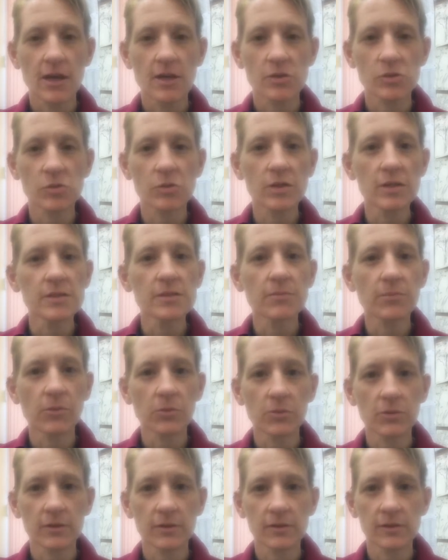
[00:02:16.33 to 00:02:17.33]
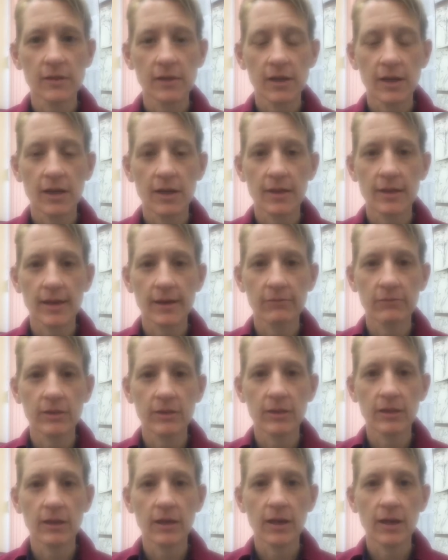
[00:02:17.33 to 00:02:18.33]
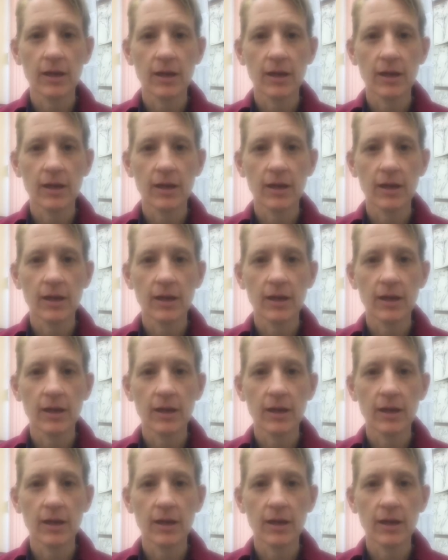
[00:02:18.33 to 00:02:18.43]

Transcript: so it is important that we